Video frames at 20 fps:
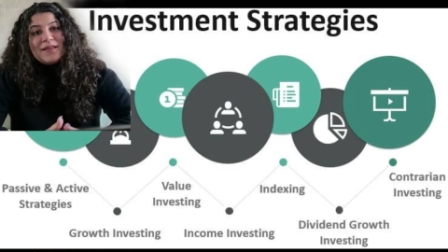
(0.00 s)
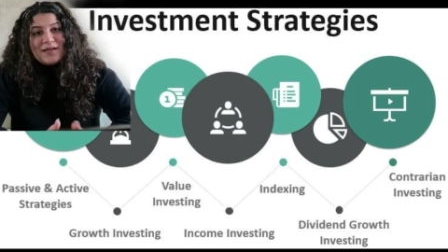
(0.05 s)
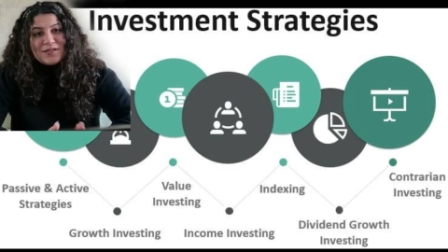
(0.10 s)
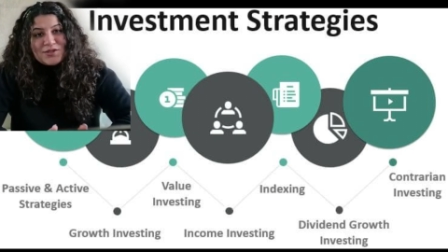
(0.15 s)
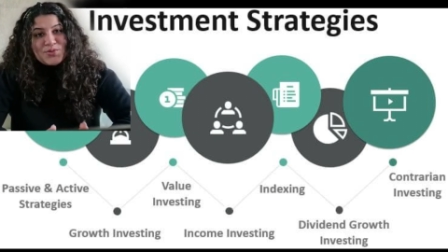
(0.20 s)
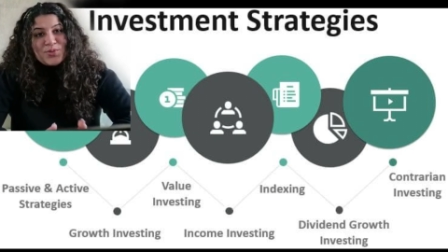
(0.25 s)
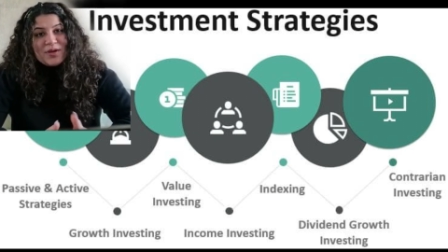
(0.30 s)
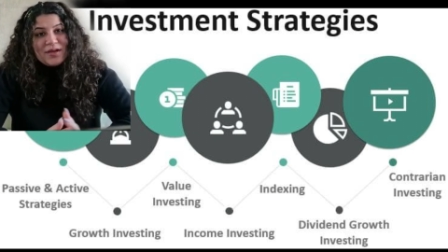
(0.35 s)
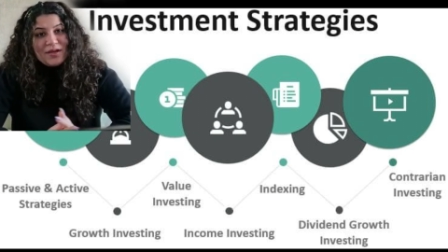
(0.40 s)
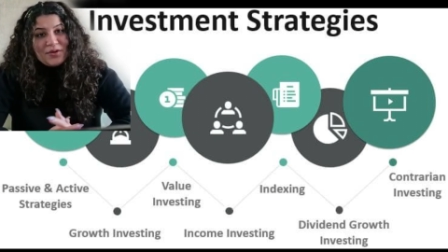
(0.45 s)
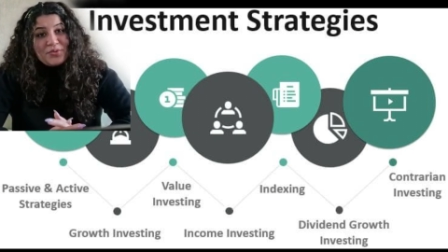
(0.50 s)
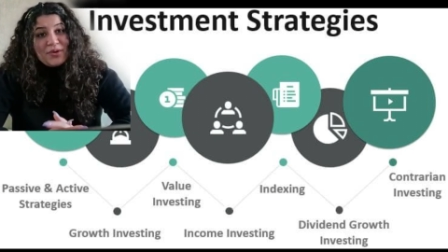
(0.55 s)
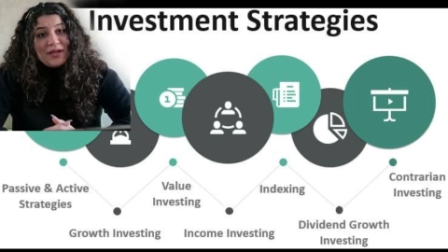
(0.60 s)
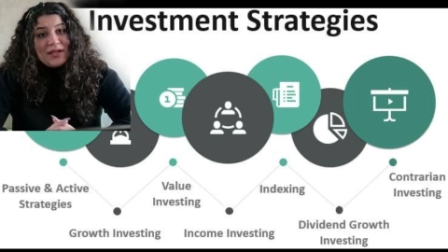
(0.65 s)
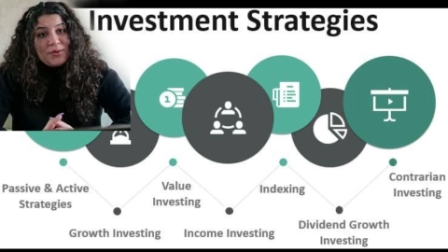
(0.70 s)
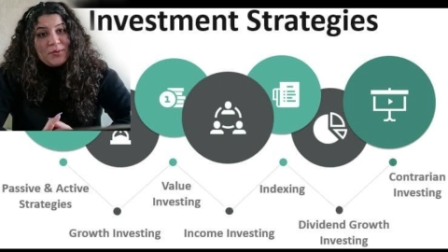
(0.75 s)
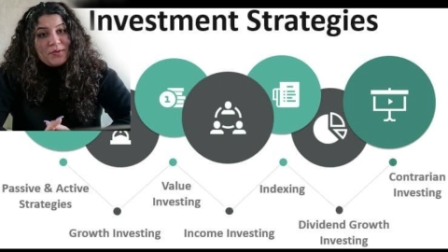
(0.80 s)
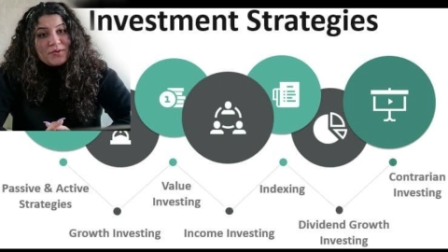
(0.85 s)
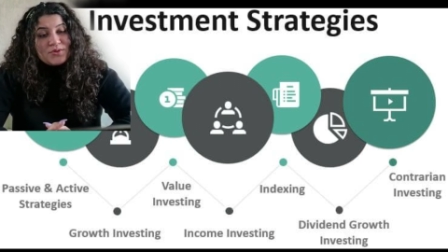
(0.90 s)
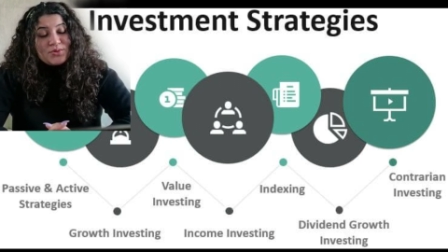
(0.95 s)
that's what I
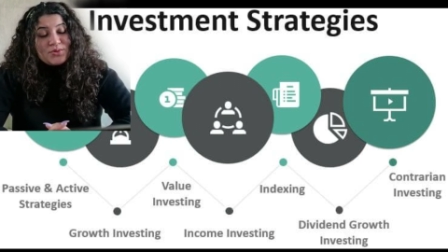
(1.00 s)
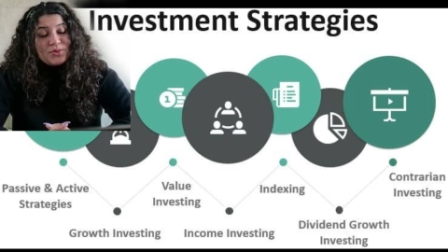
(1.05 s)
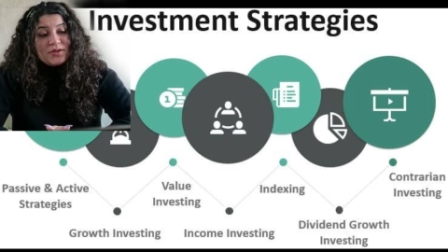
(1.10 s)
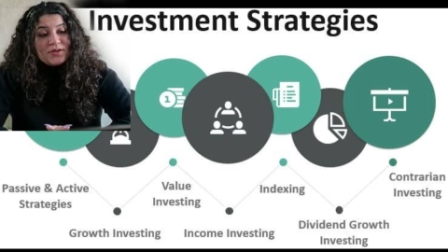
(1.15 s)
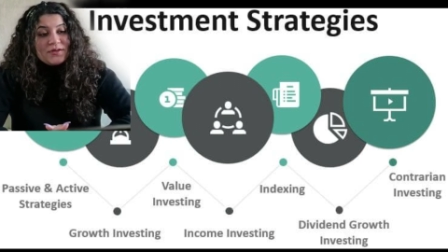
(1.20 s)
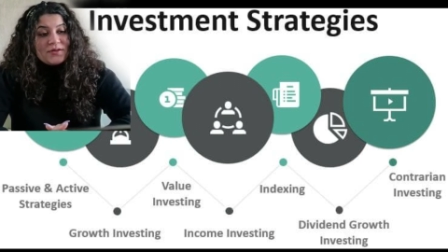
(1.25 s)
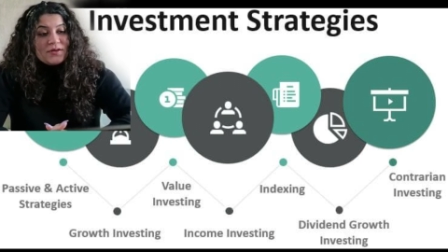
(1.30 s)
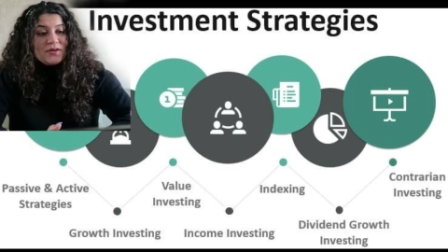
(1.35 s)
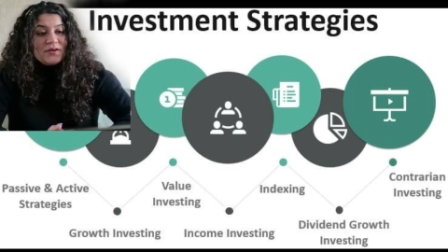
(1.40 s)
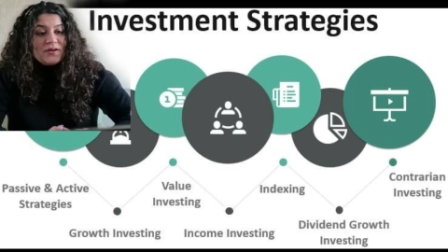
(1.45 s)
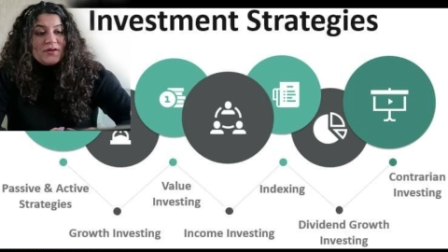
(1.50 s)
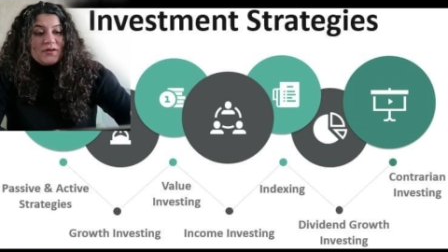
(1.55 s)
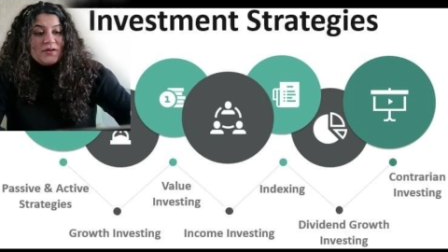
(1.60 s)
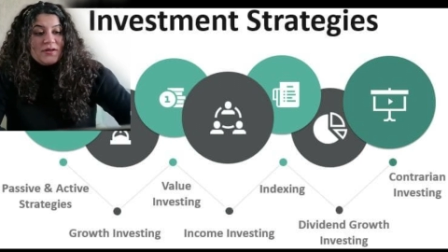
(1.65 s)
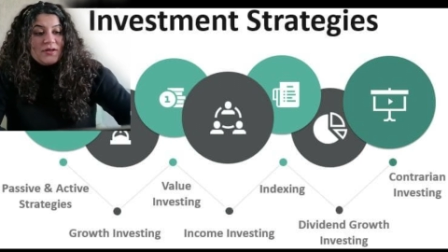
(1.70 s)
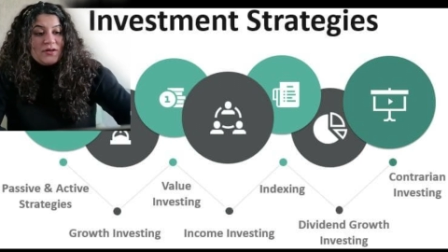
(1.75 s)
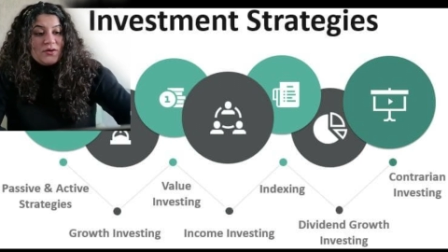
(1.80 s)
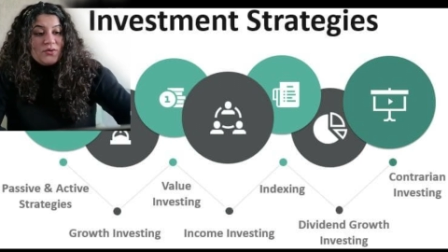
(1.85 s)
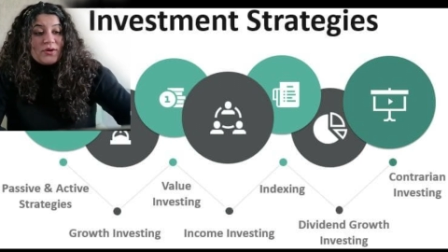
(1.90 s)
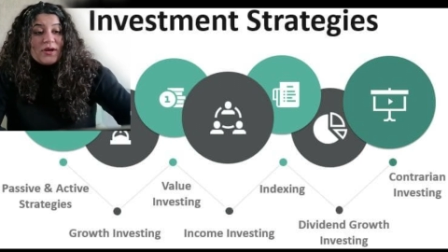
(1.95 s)
really want to learn
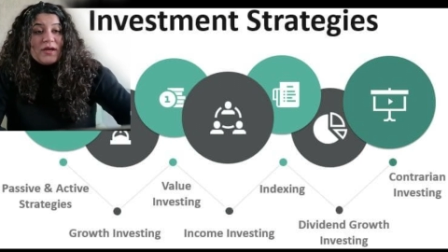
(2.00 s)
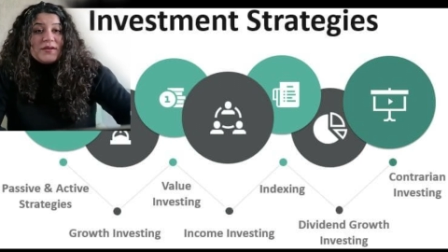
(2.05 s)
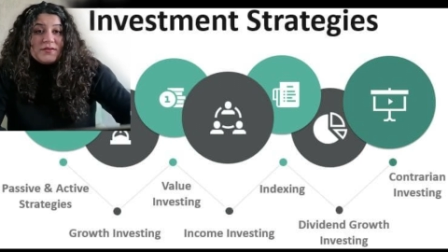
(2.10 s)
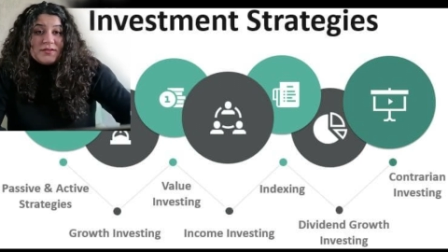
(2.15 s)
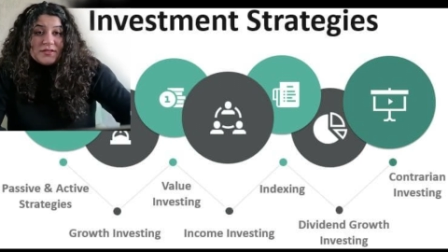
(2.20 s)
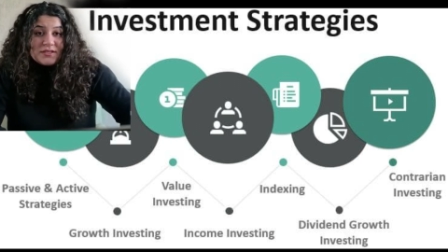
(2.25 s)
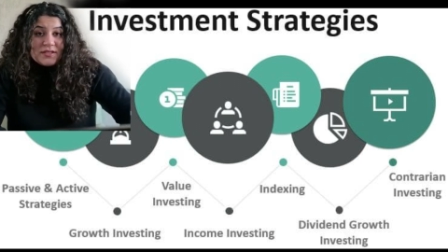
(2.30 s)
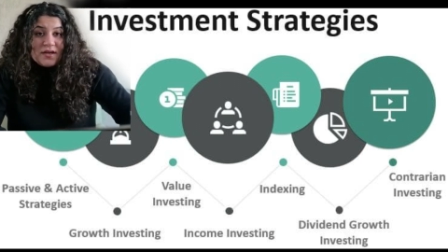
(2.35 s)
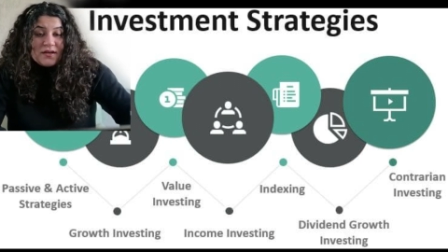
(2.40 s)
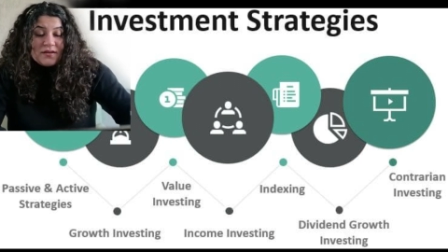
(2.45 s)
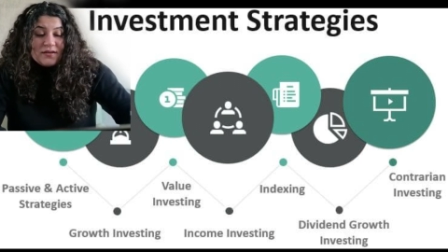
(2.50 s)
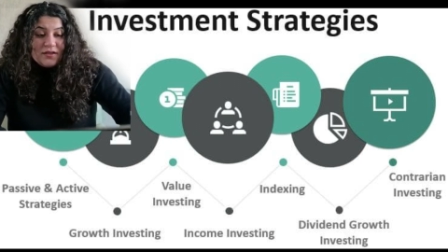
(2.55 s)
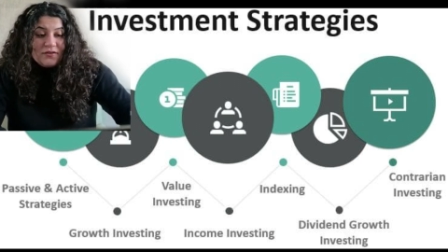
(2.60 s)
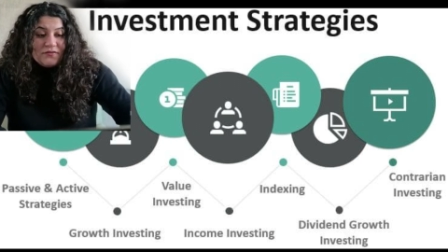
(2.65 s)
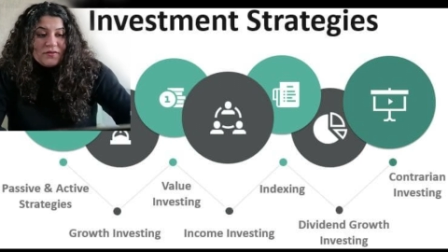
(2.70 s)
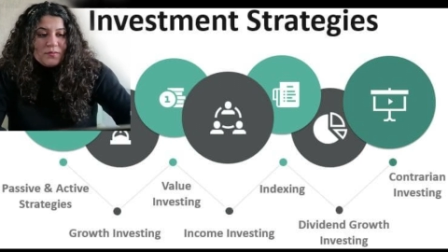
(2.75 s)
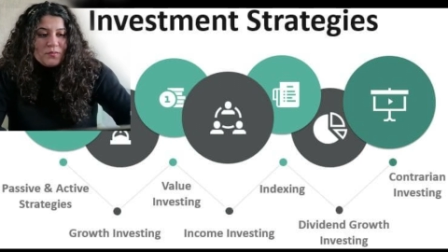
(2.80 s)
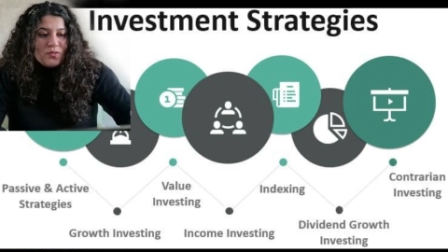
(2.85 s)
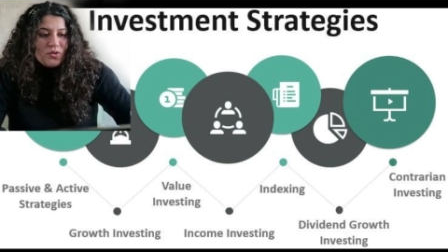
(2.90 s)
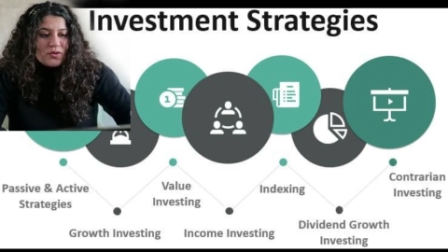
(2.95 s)
or understand
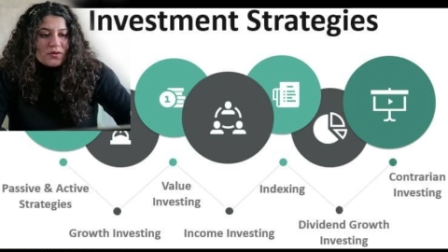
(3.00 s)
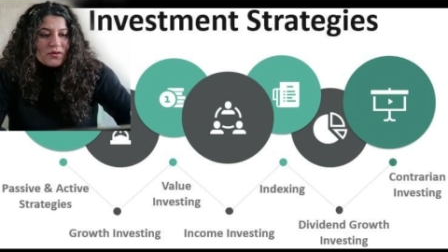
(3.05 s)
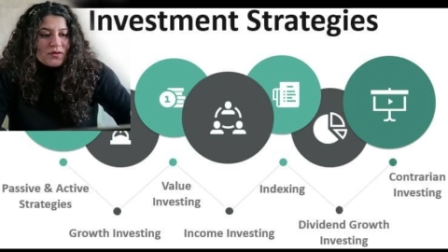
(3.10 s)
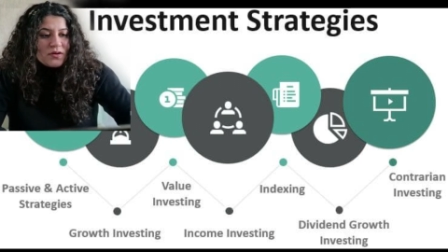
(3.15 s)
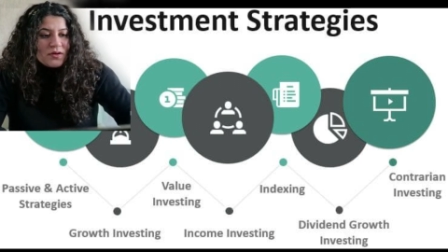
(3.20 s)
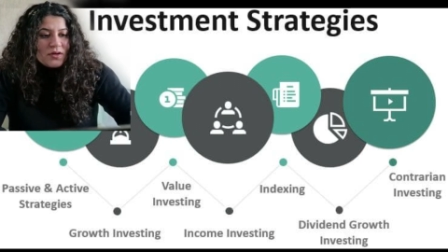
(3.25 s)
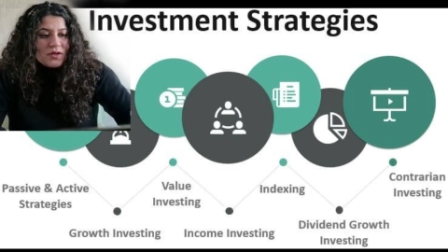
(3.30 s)
even more.